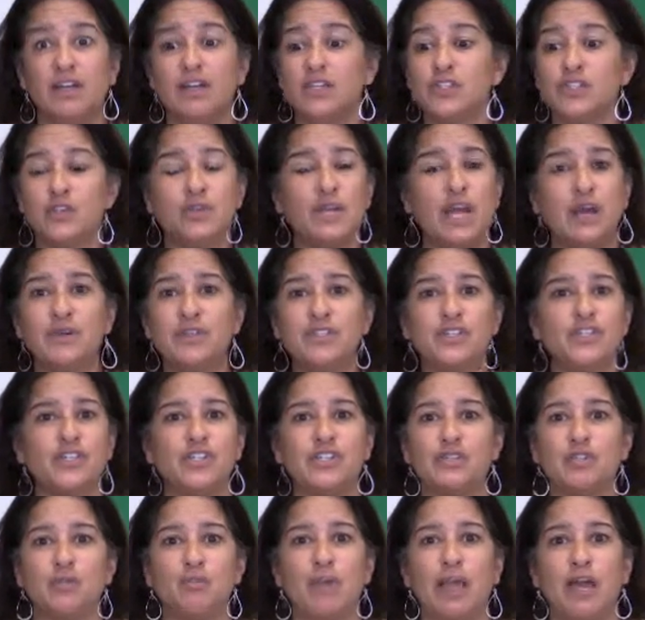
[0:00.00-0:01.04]
So now it's
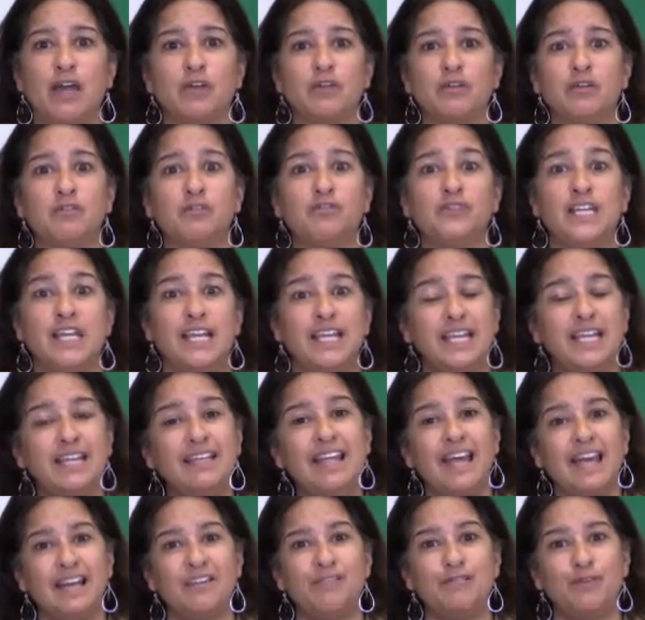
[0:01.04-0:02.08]
just a matter of
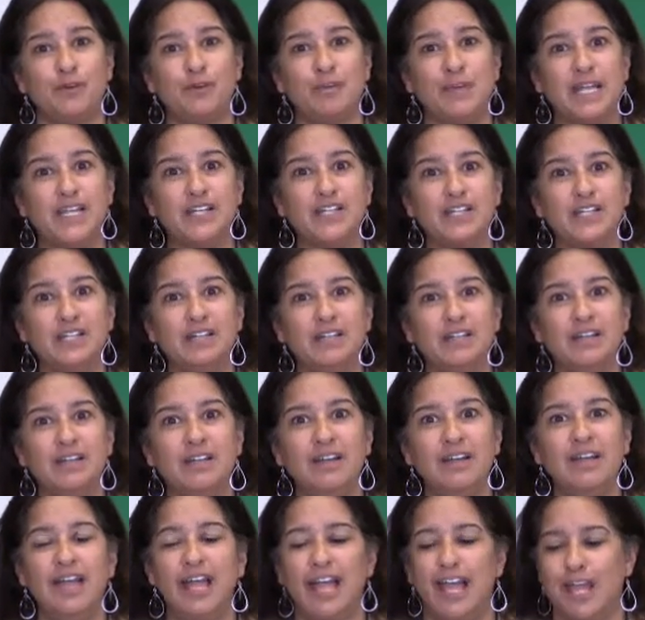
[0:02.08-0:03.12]
taking that information
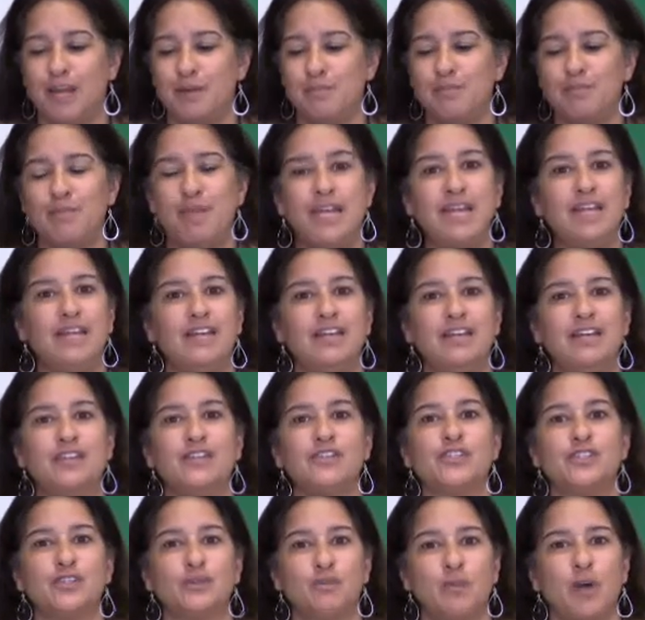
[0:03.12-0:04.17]
and making
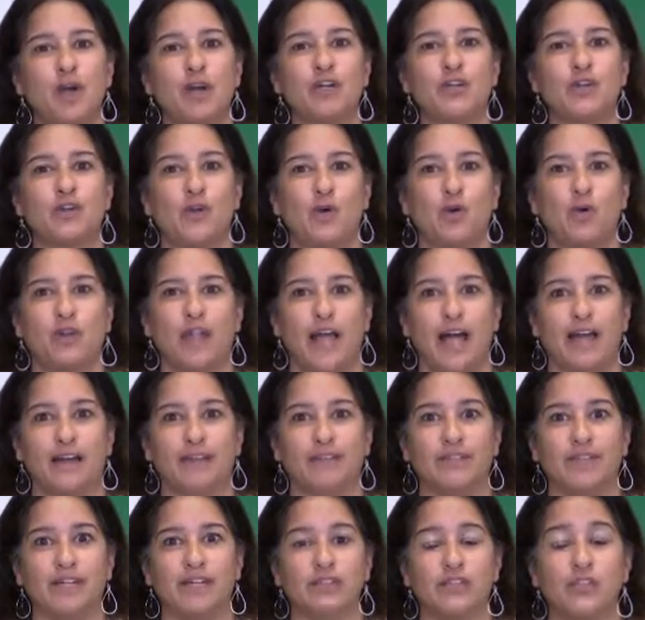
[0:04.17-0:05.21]
a SMART goal out
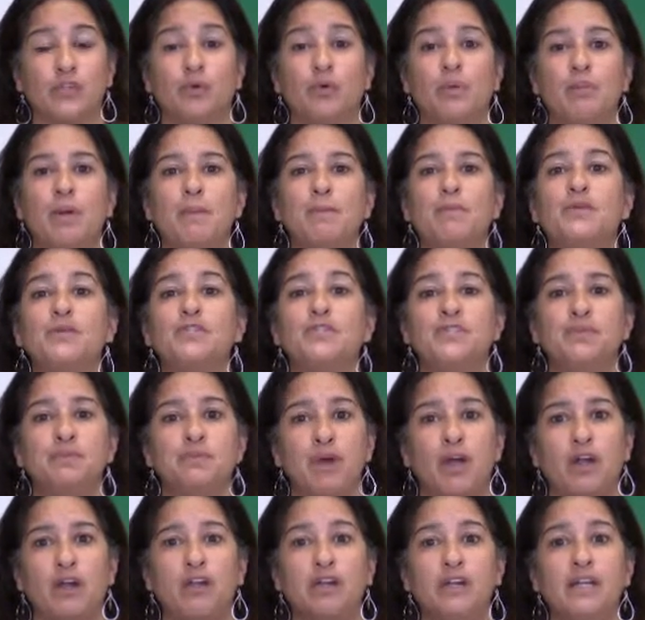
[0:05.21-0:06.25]
of it. So remember,
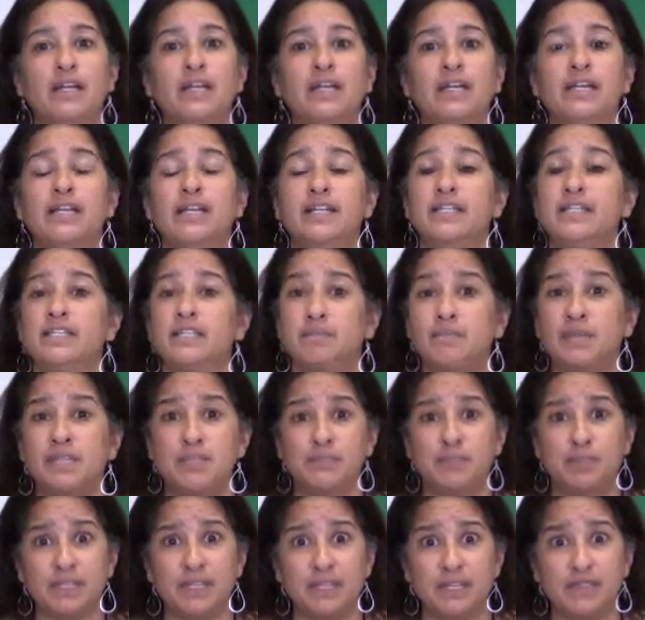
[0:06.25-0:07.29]
SMART needs to be
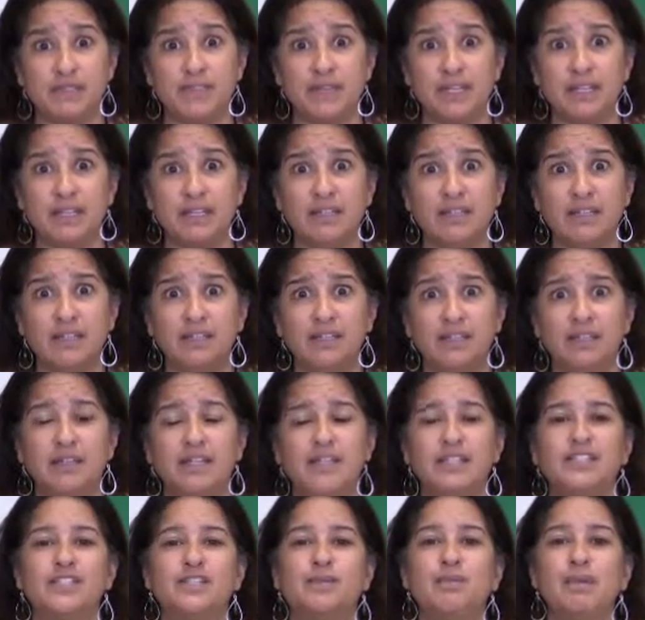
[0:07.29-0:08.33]
specific,
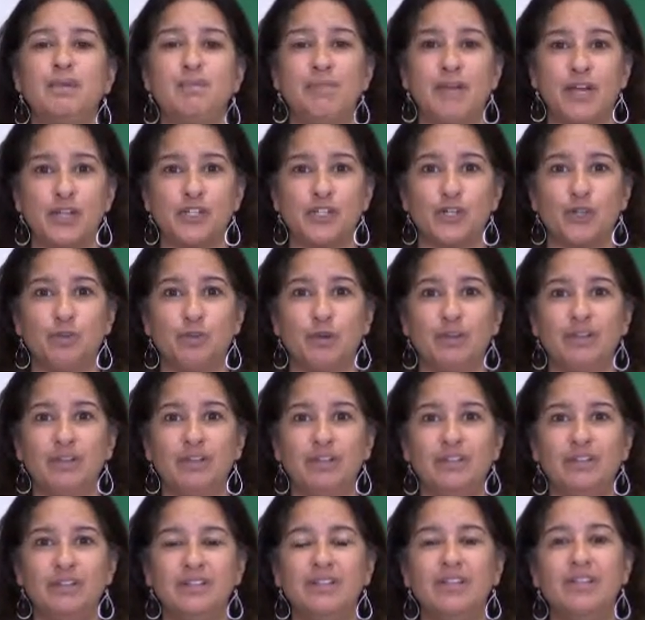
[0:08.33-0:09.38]
needs to be
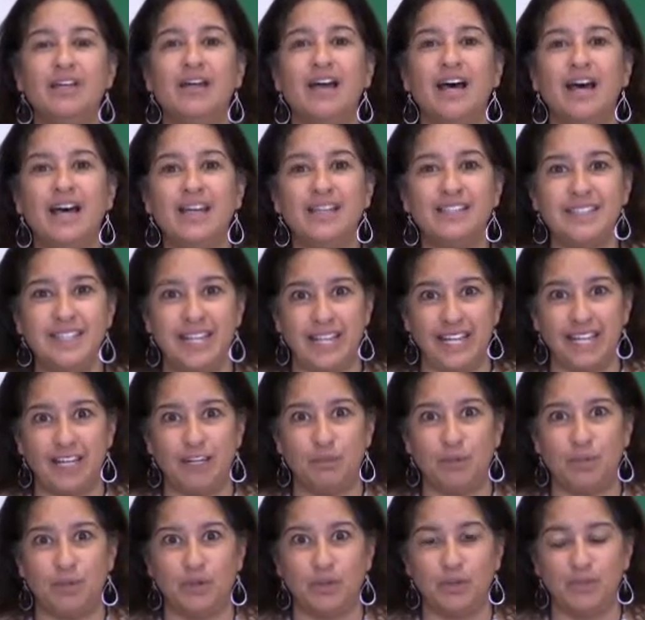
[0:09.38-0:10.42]
measurable,
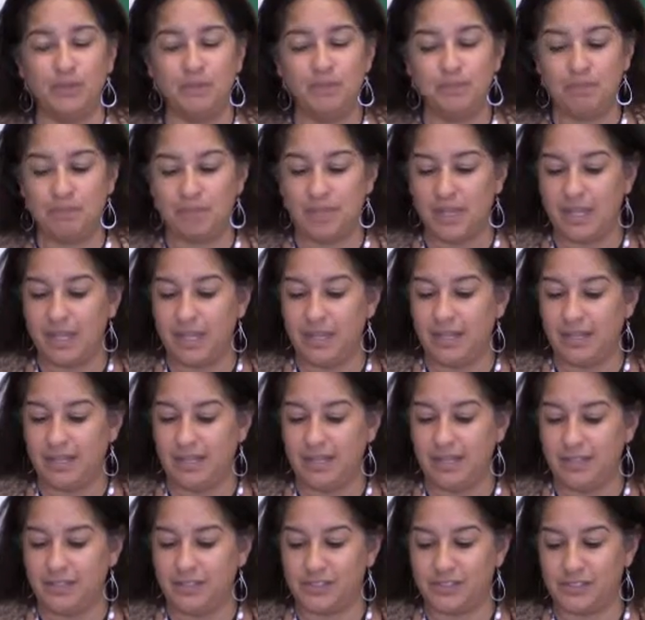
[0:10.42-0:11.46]
attainable, it
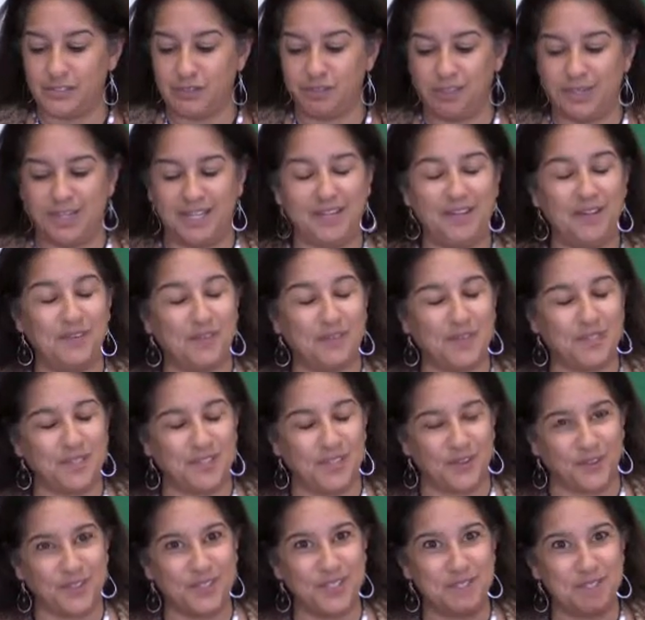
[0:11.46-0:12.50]
needs to be
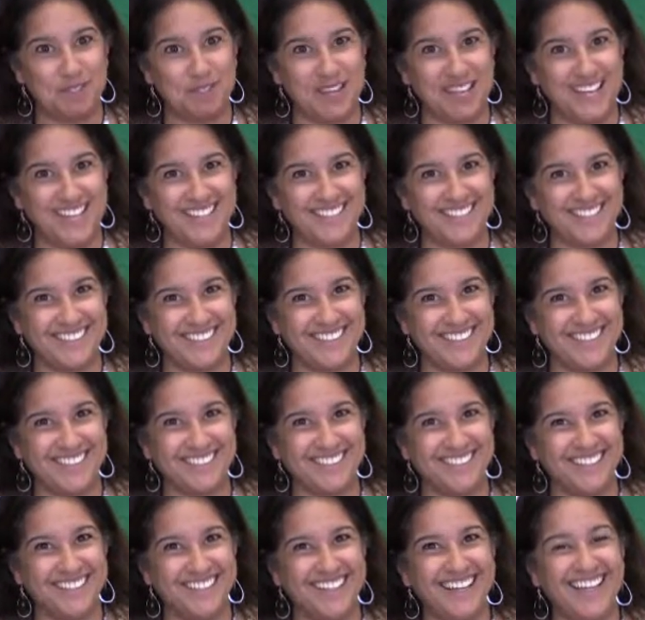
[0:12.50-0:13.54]
results-based,
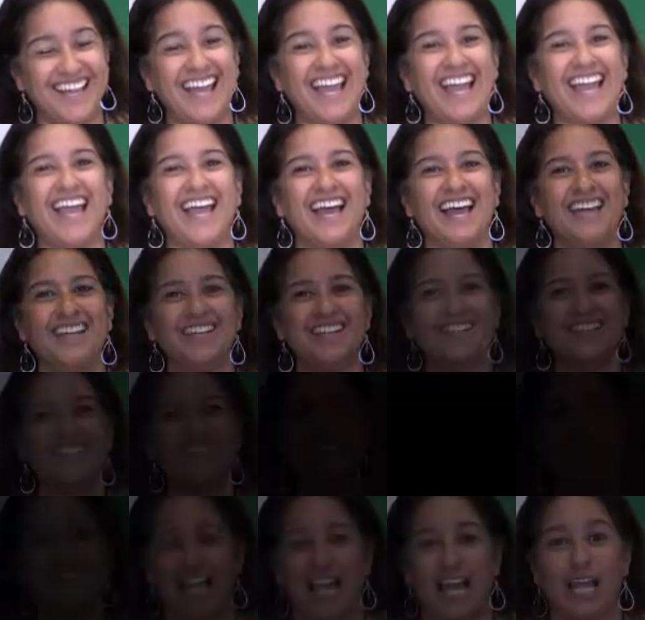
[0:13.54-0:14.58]

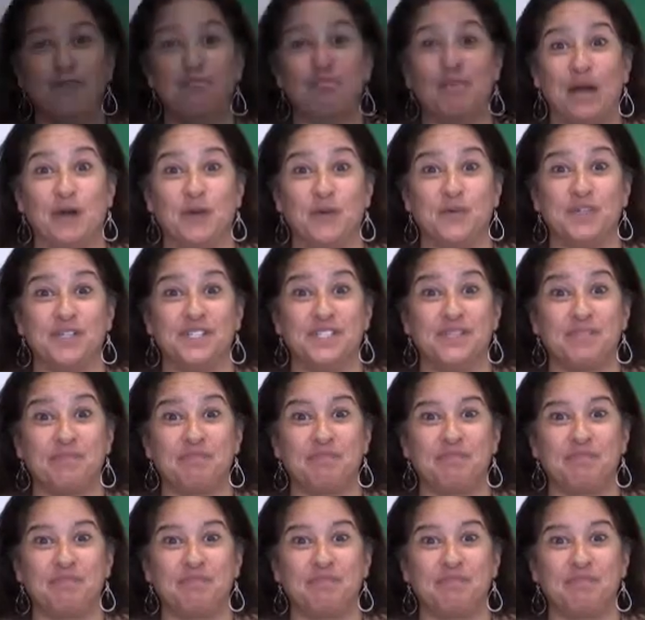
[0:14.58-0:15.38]
and time-bound.